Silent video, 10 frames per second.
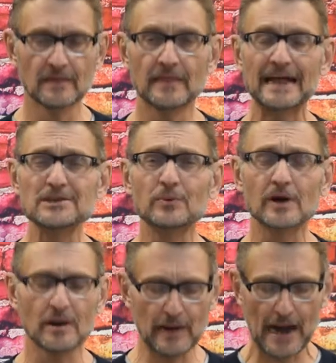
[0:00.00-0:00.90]
That's what
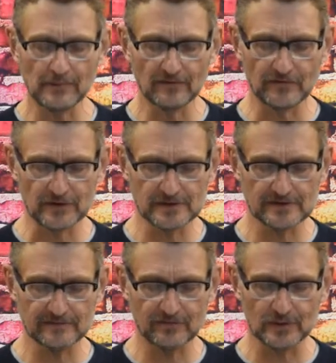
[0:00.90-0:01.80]
our Bible
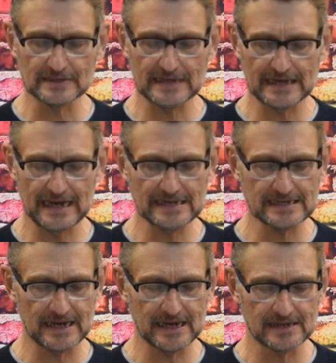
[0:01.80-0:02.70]
verse for today
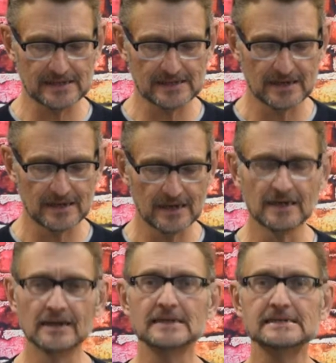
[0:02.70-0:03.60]
says.
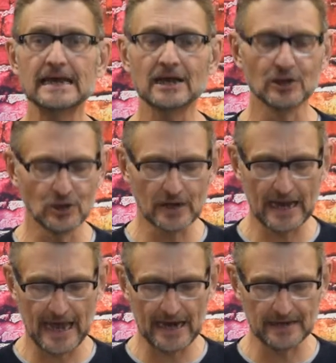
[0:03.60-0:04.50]
Let's take a
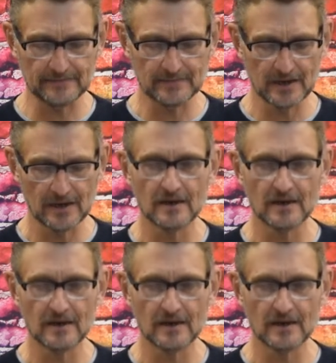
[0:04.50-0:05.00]
look at it.